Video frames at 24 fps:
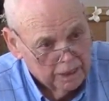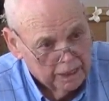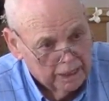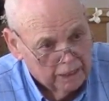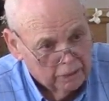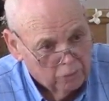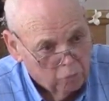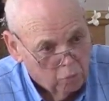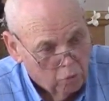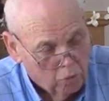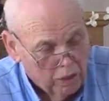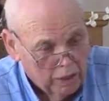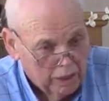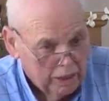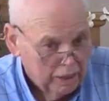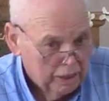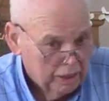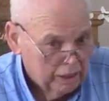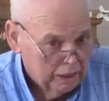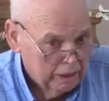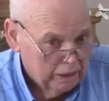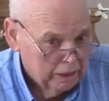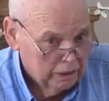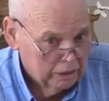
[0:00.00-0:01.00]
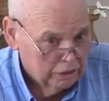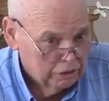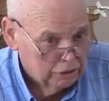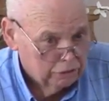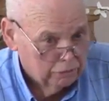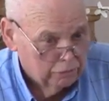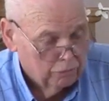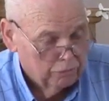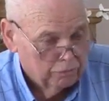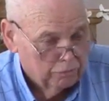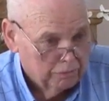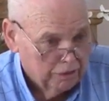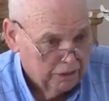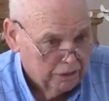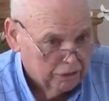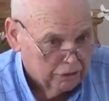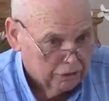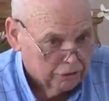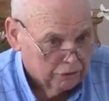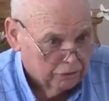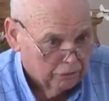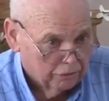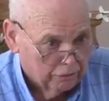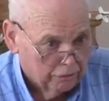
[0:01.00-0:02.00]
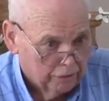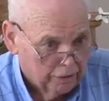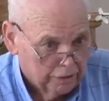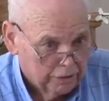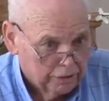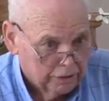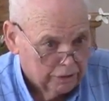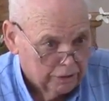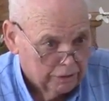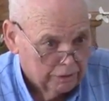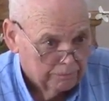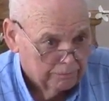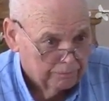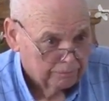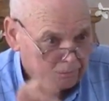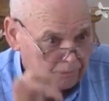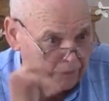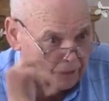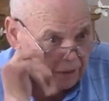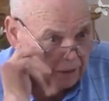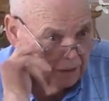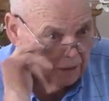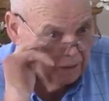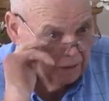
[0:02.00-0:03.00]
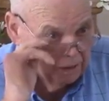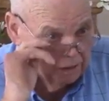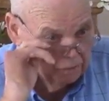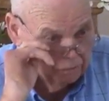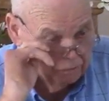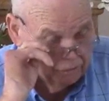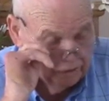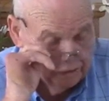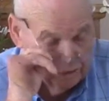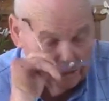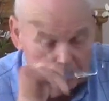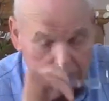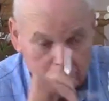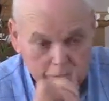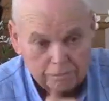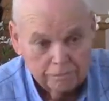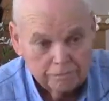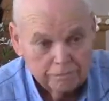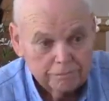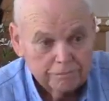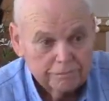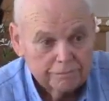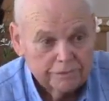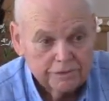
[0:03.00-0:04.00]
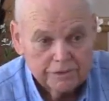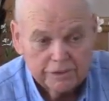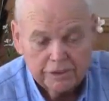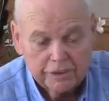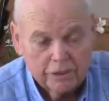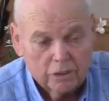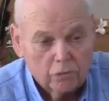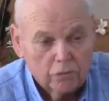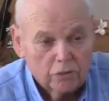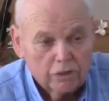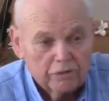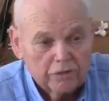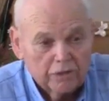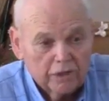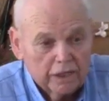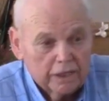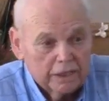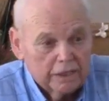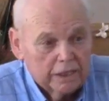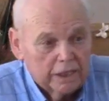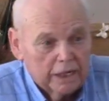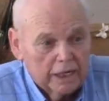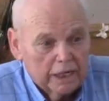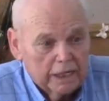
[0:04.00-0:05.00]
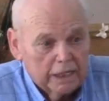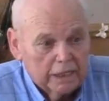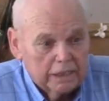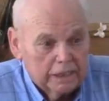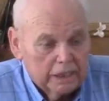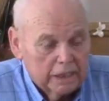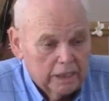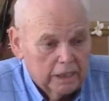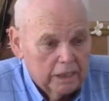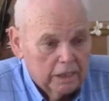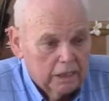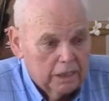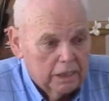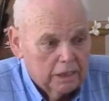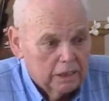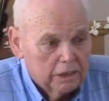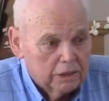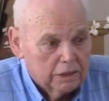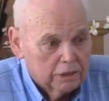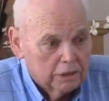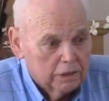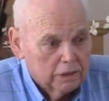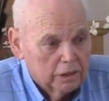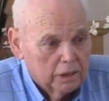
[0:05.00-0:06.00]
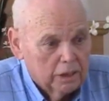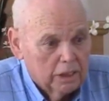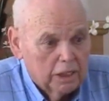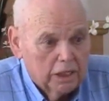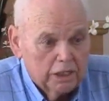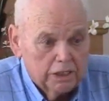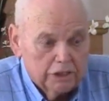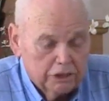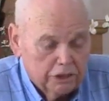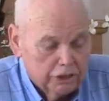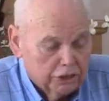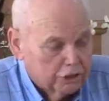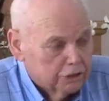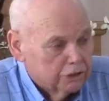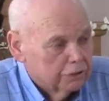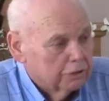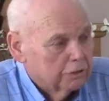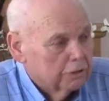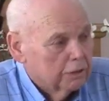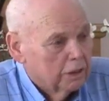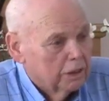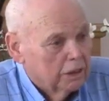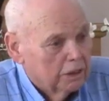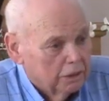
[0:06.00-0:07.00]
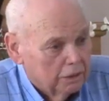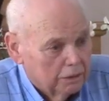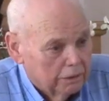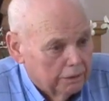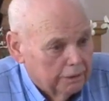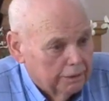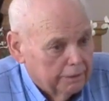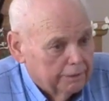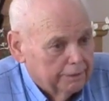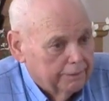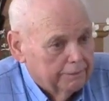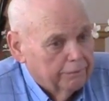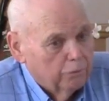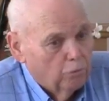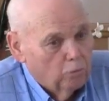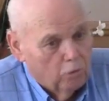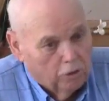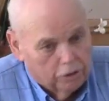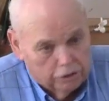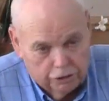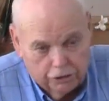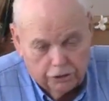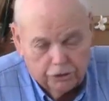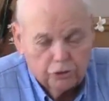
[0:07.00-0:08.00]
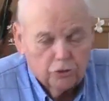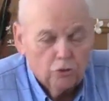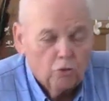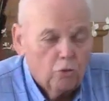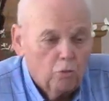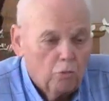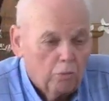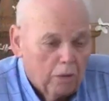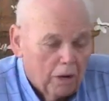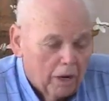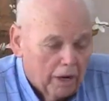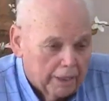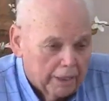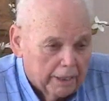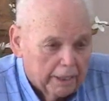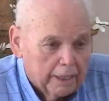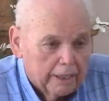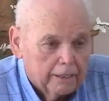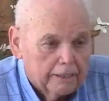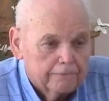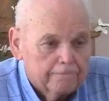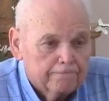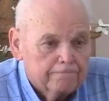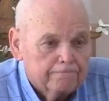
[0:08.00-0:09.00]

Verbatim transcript: And why should we be discouraged? Well, the only thing that I can tell you is just watch your body.